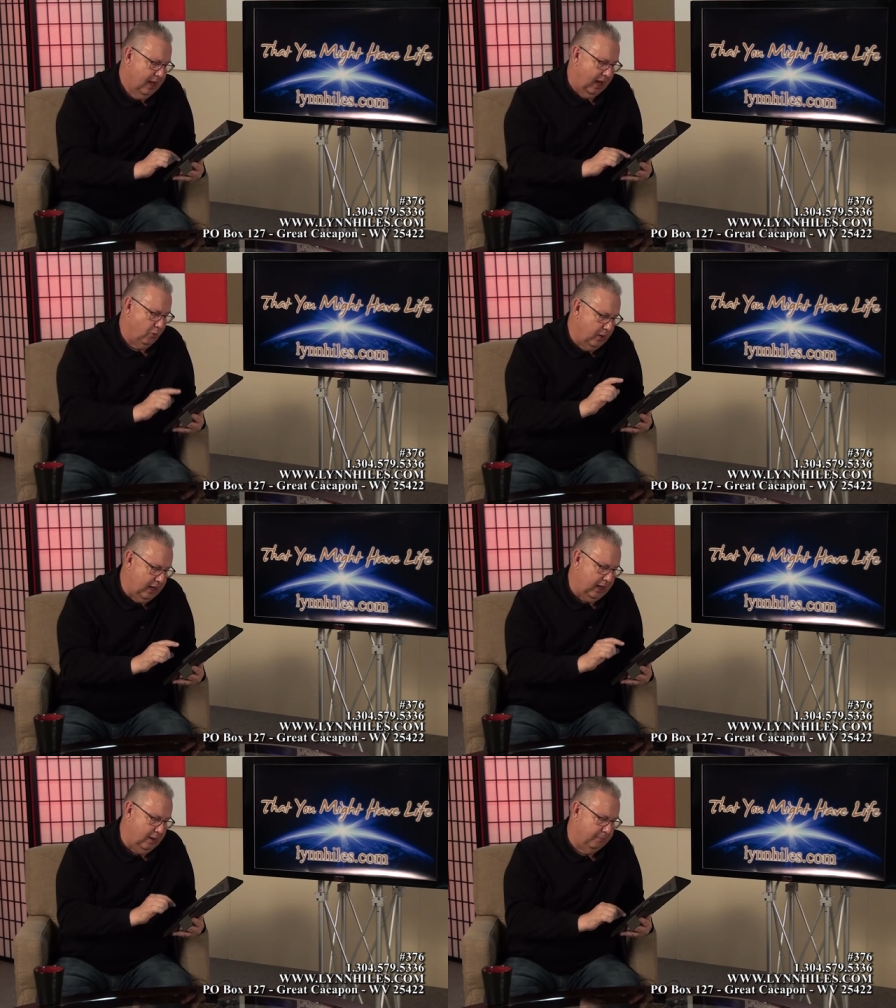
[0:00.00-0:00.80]
And
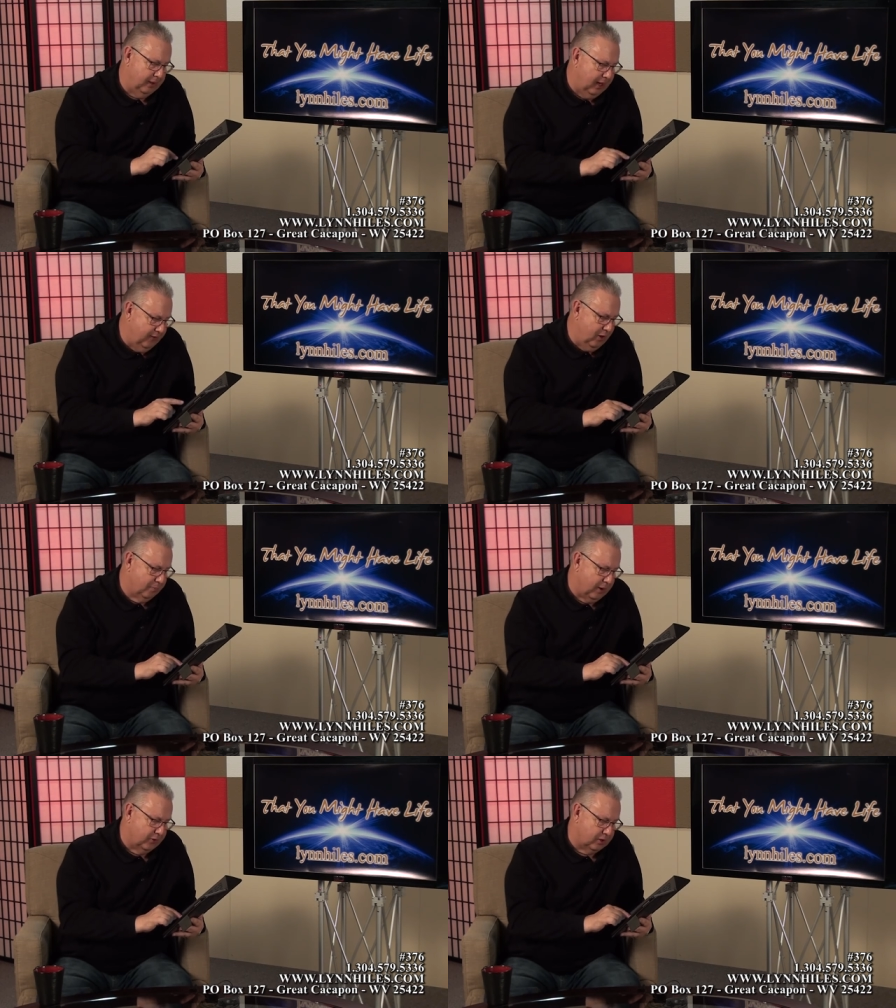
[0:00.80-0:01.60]
we, believing
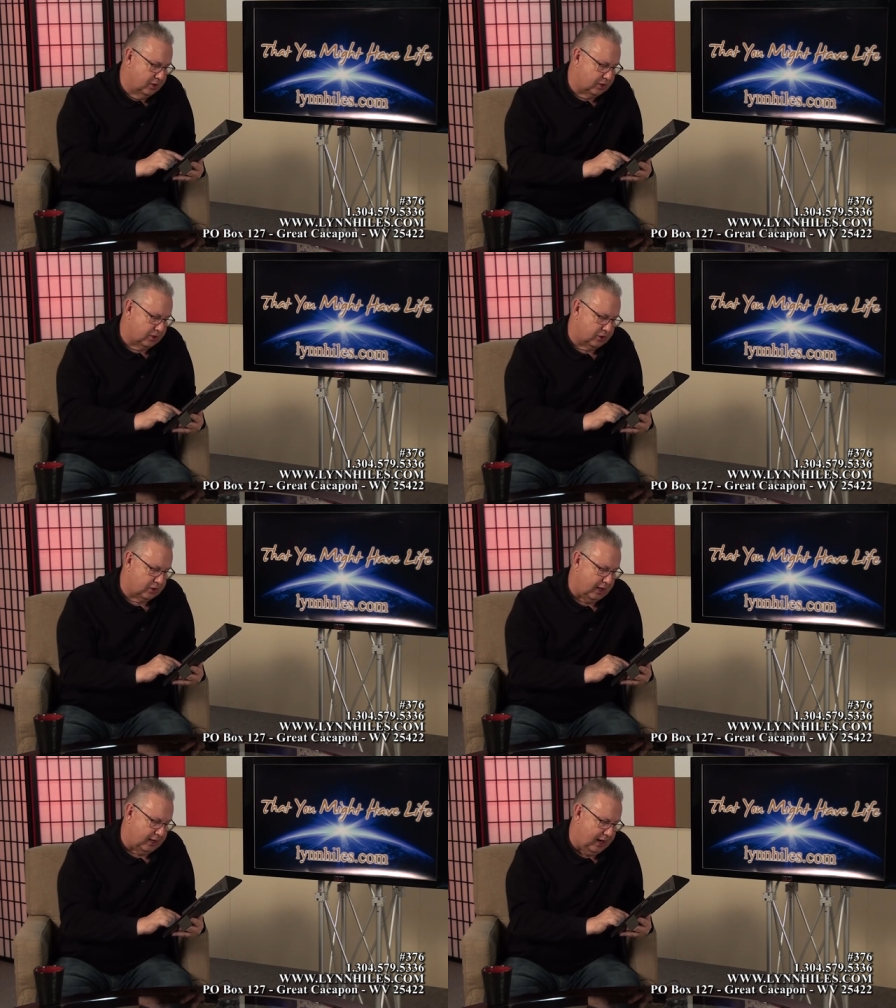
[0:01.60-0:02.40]
brothers and
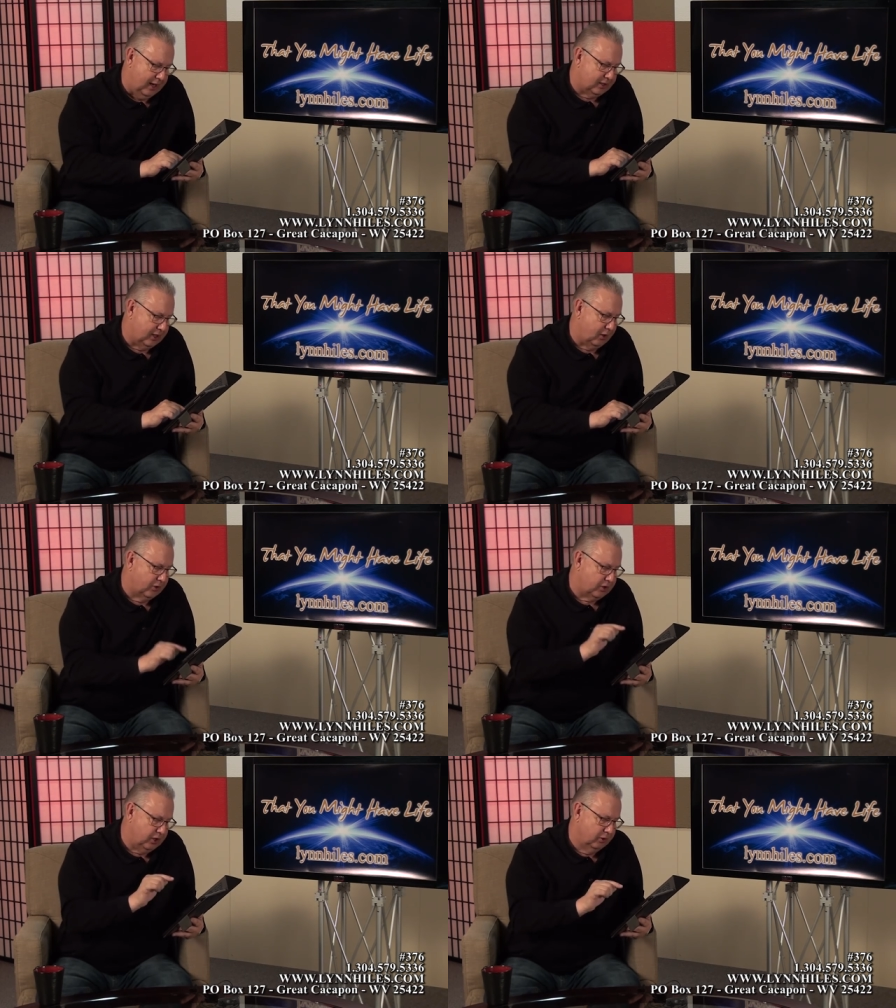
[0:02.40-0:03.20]
sisters like Isaac, are
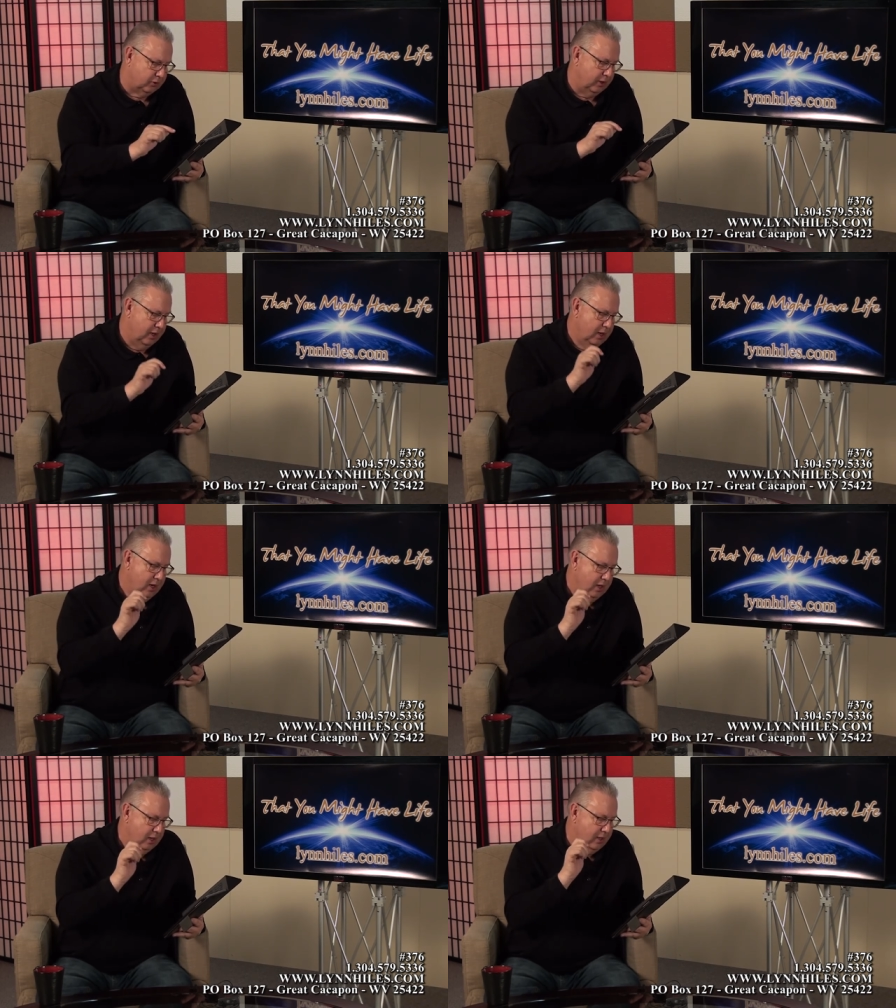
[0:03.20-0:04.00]
children
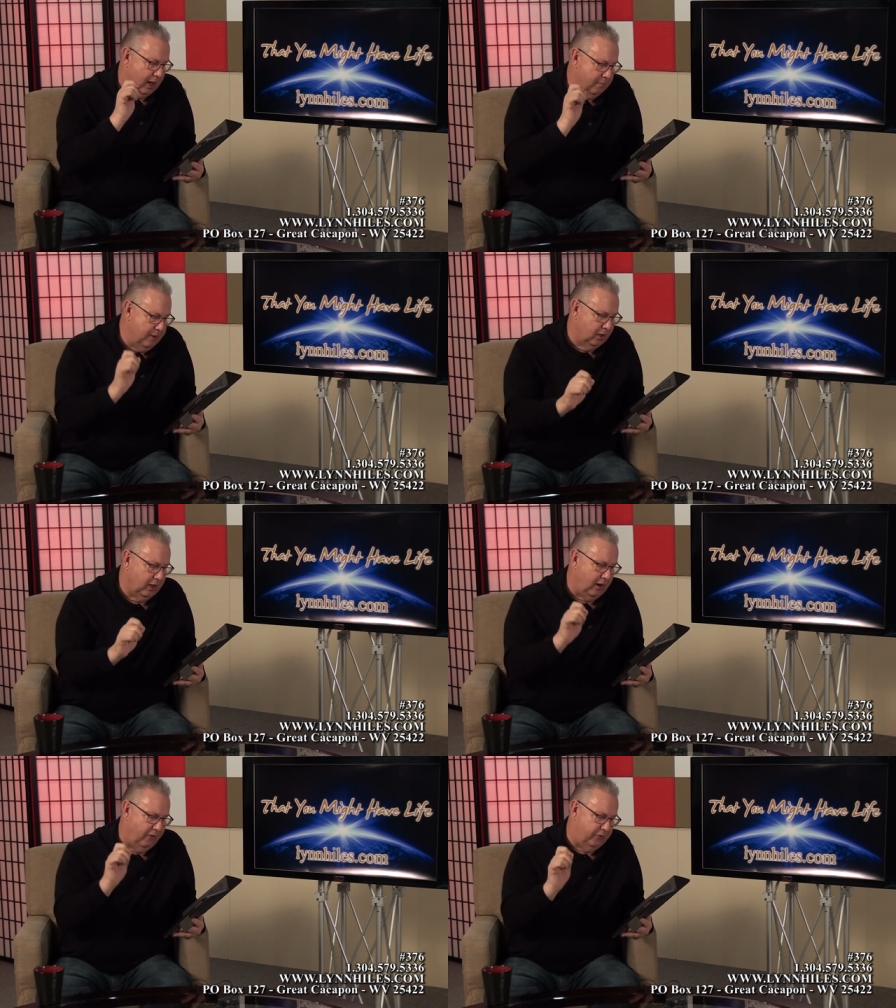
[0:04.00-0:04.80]
not
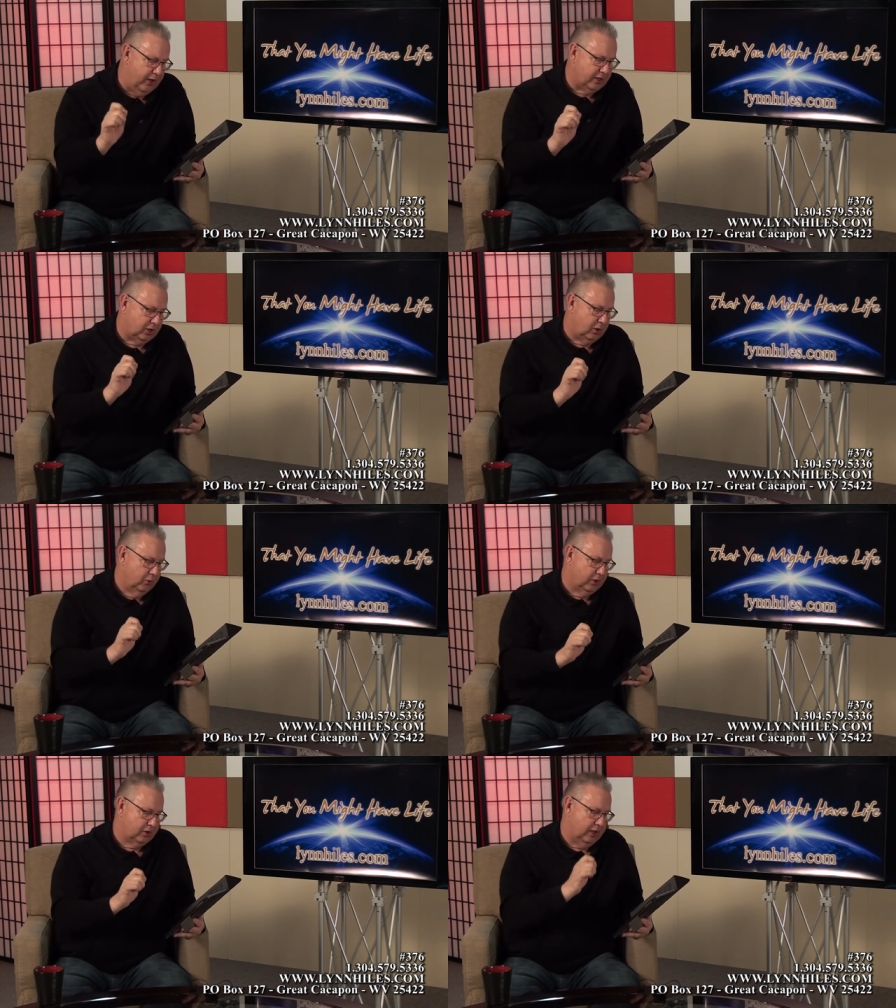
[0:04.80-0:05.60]
merely of
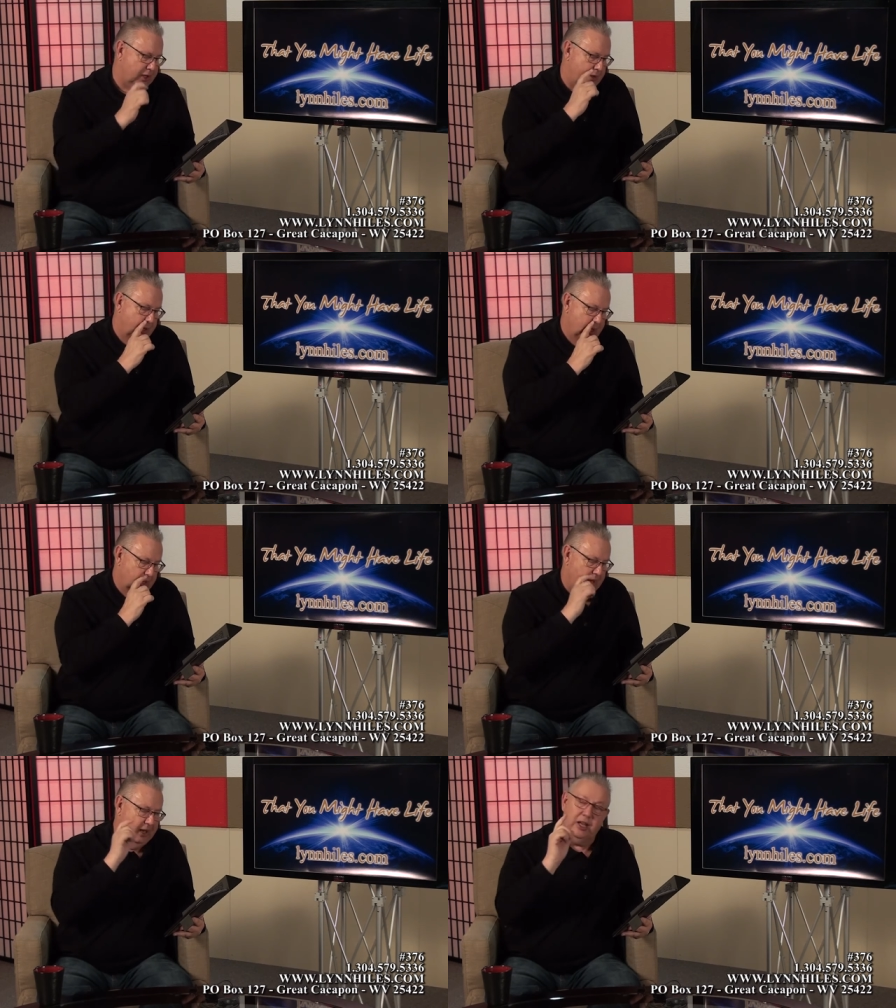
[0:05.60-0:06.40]
physical descent,
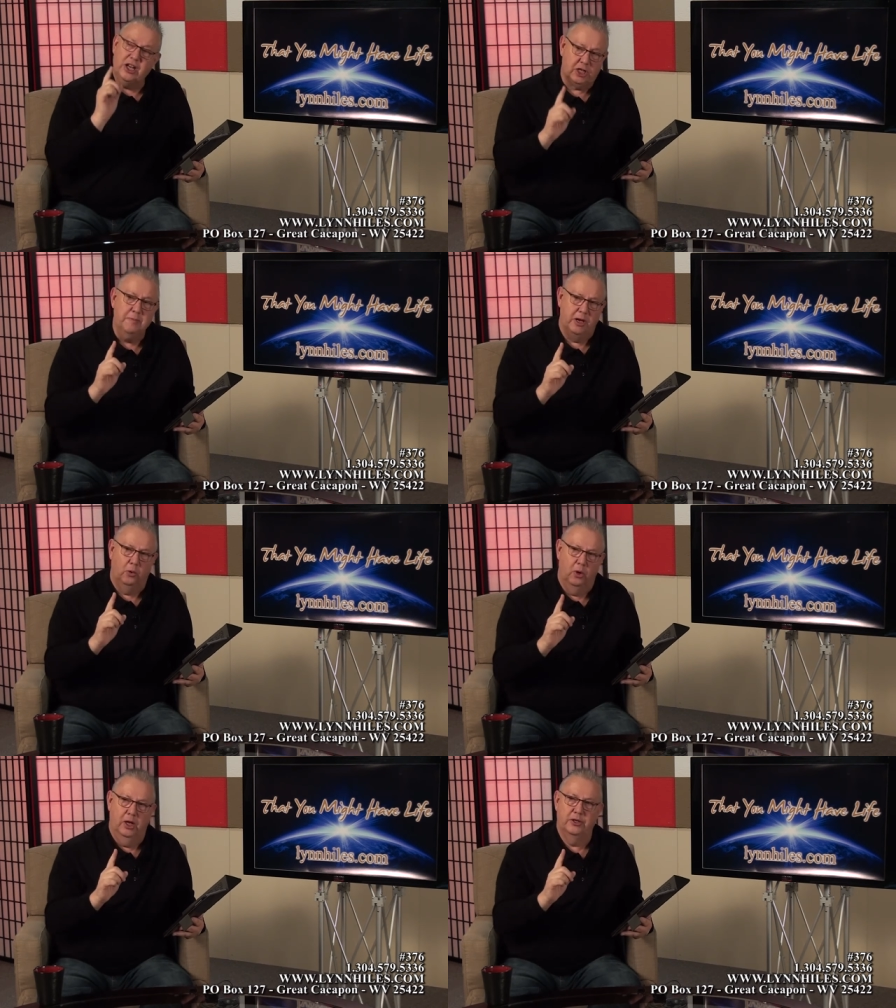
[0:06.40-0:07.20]
like
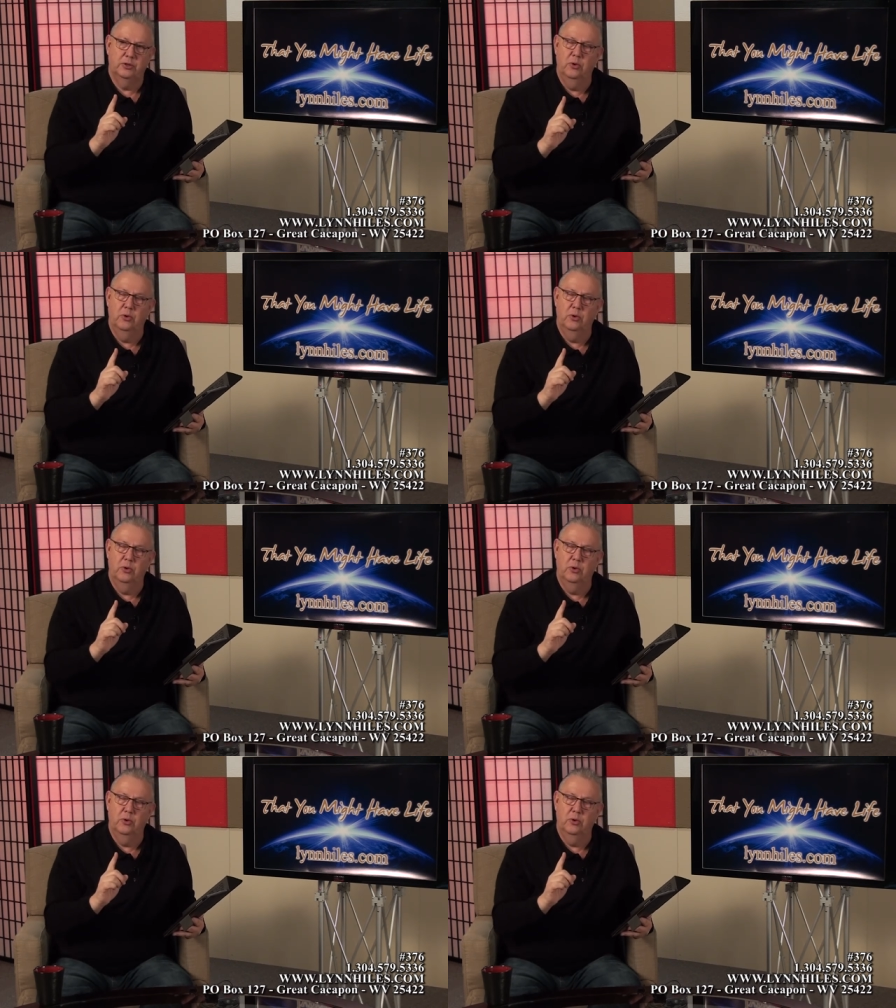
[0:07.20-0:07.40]
Ishmael was.